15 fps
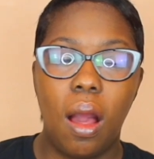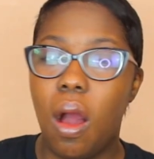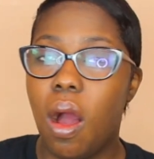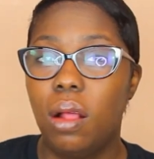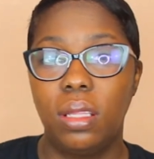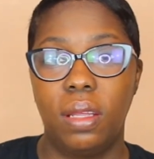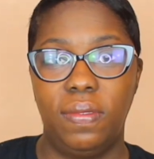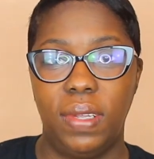
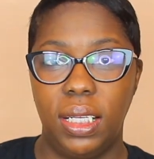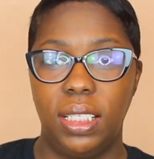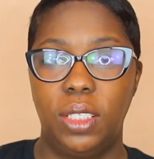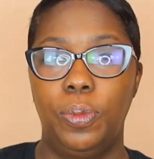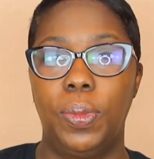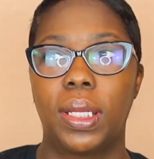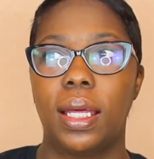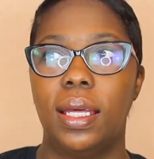all of this.
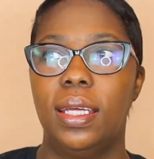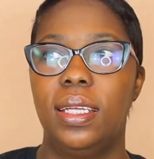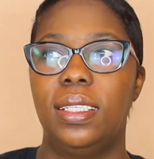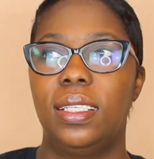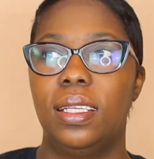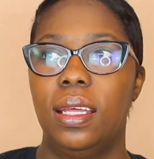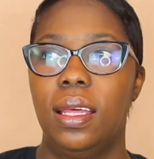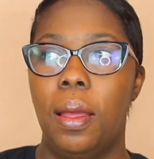
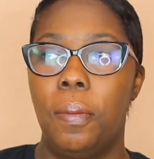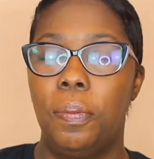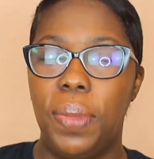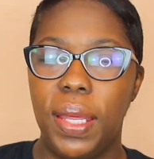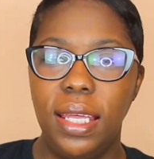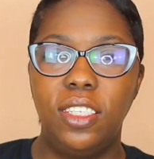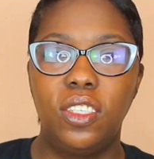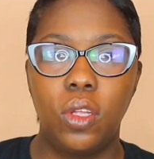Because
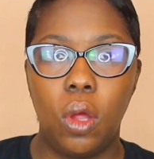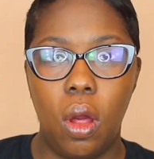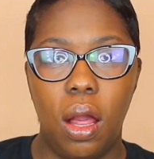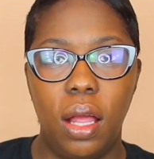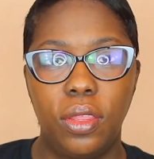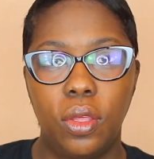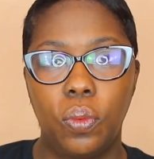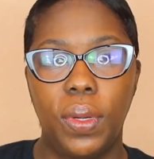based
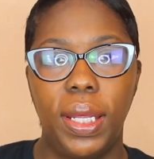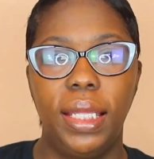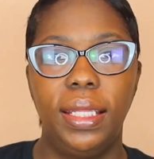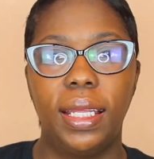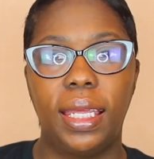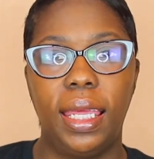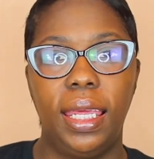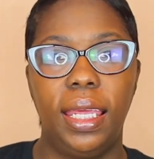on the way
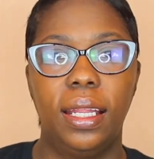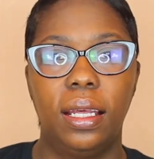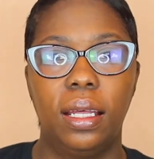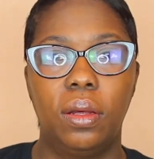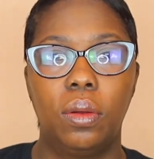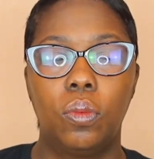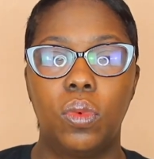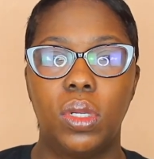
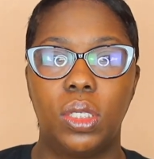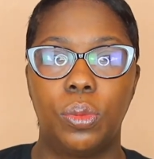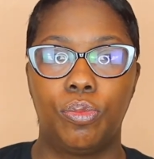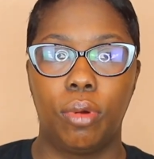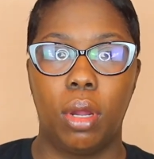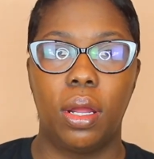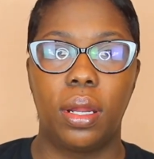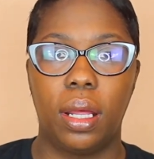Nikita was
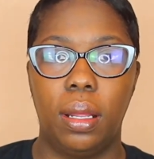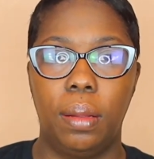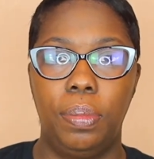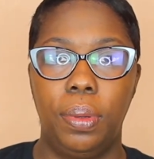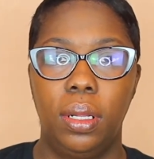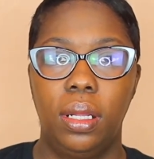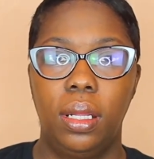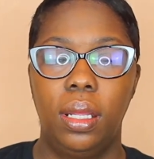brought
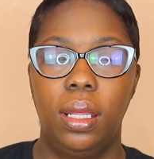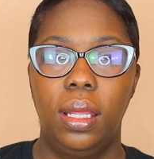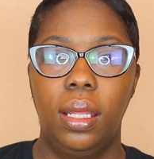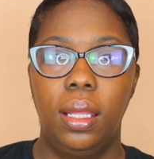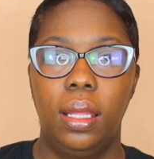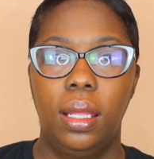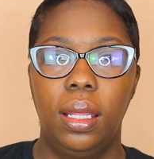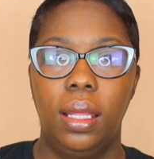up,
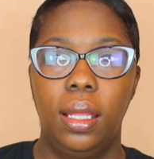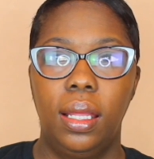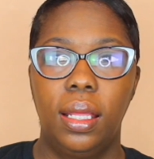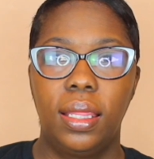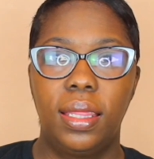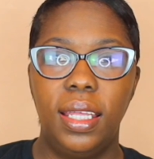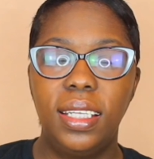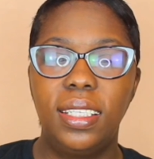
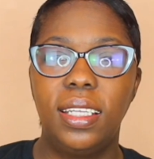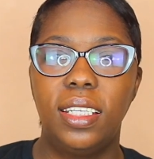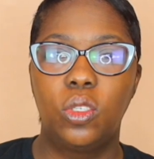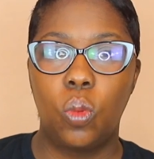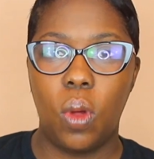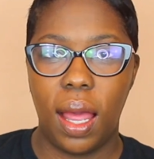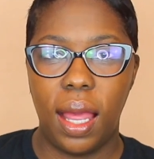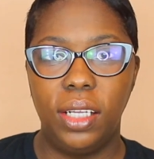this is
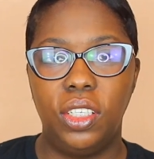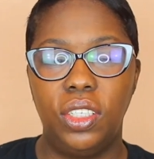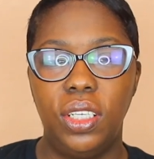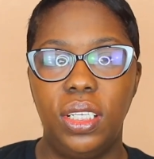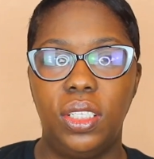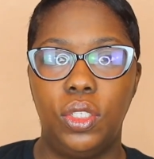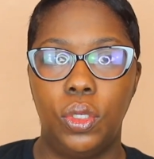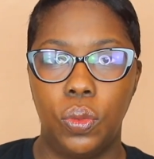why
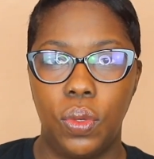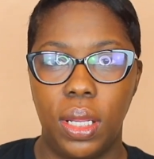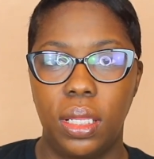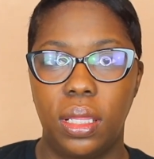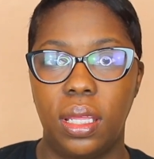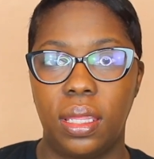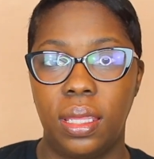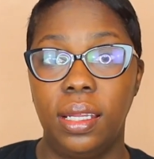she's
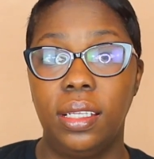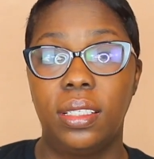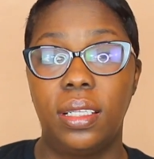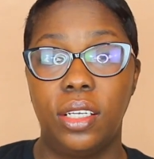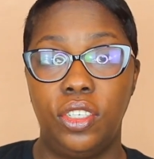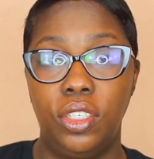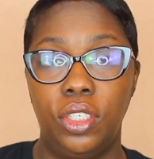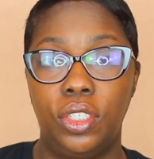doing the things
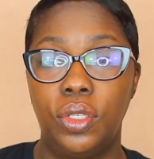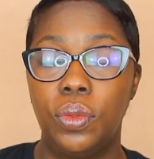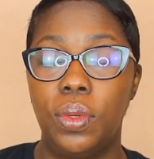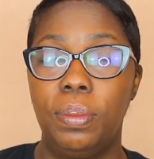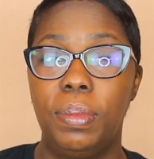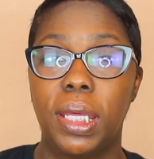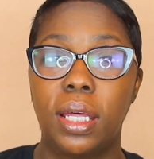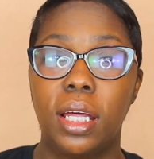that she's
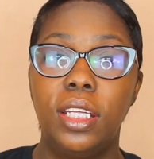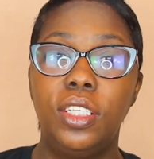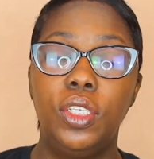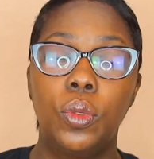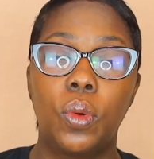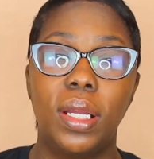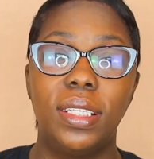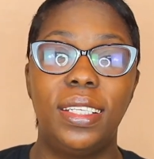doing. Because
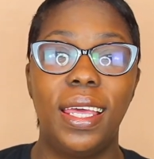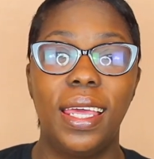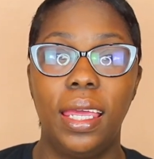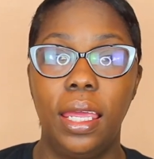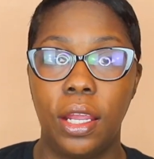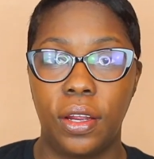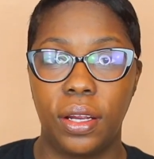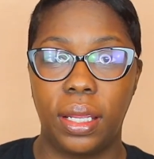you are
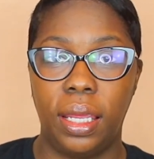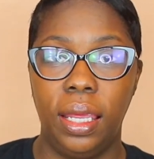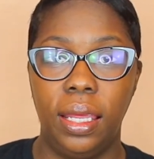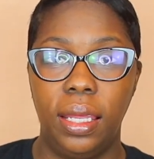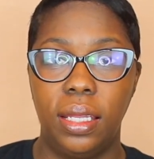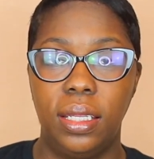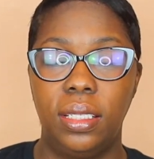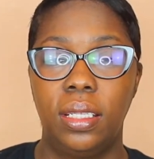taking her
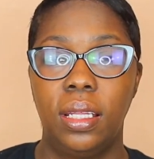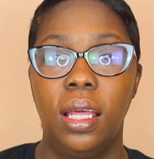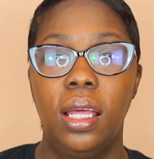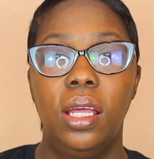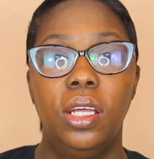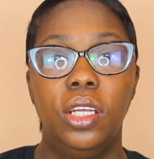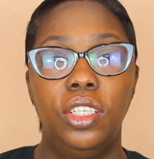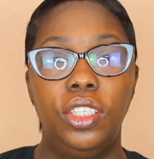kids,
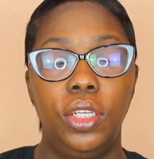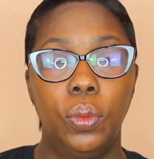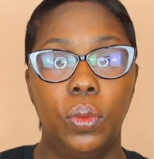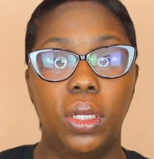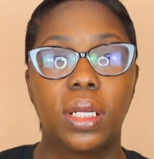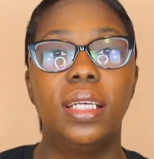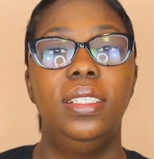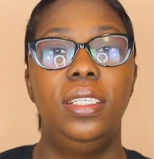she
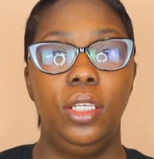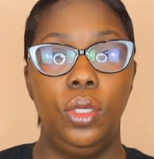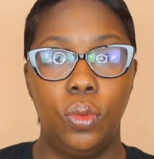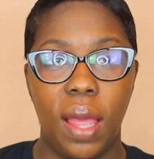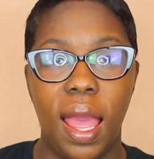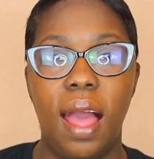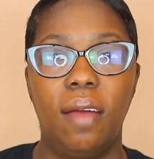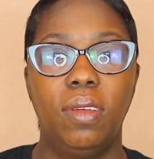will
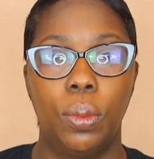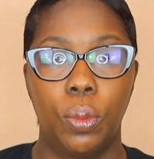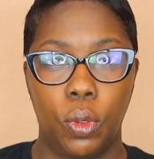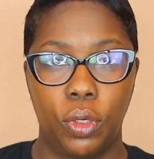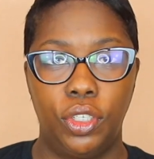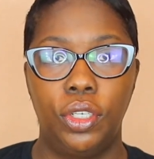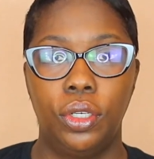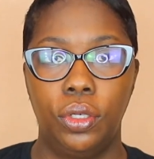continue having
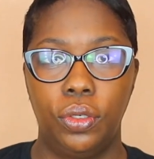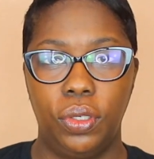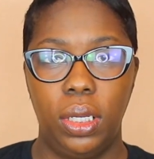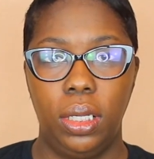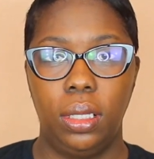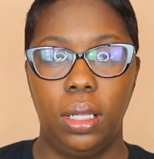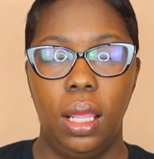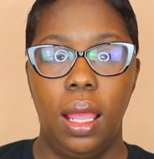more children.